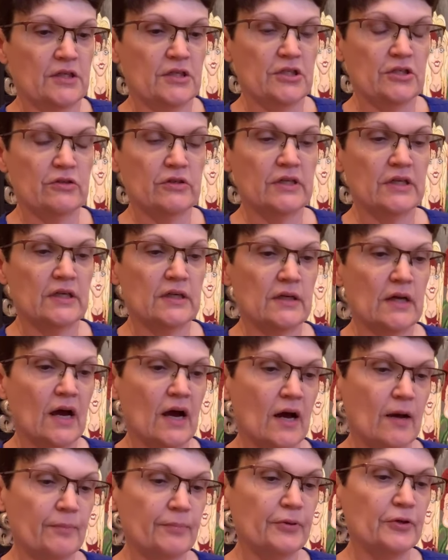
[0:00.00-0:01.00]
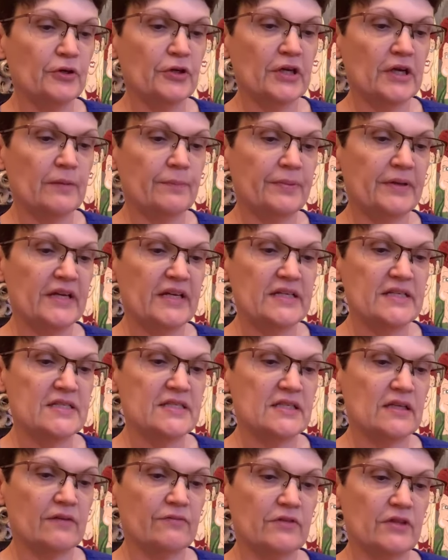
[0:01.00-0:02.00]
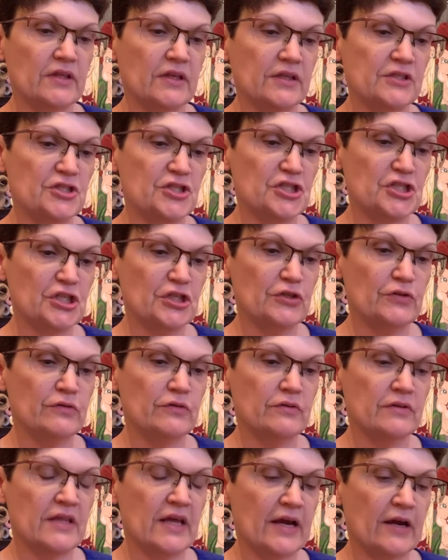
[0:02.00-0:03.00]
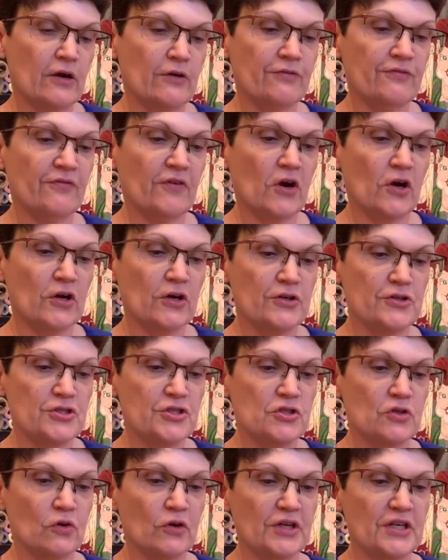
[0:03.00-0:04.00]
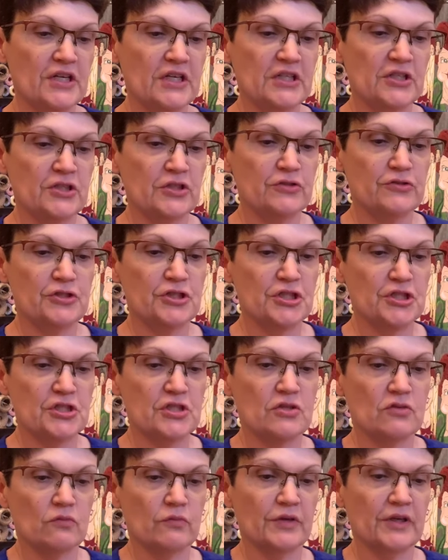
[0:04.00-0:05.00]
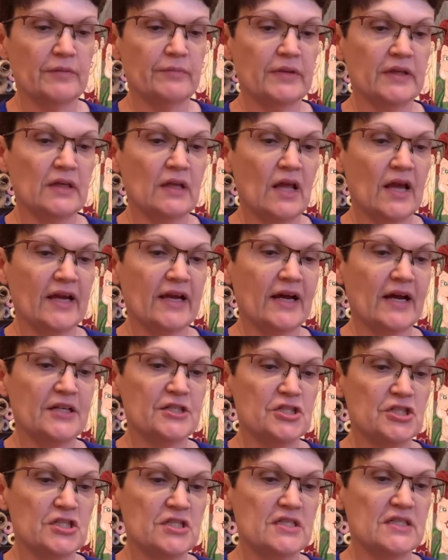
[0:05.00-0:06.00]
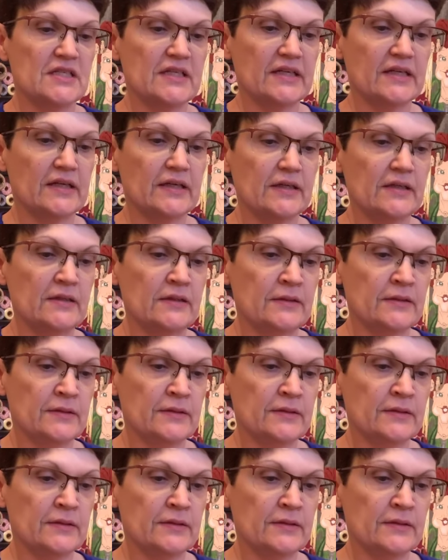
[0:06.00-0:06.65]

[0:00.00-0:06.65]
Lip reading: You can put a piece of the jute there first, or you can do just the ribbon like I just did.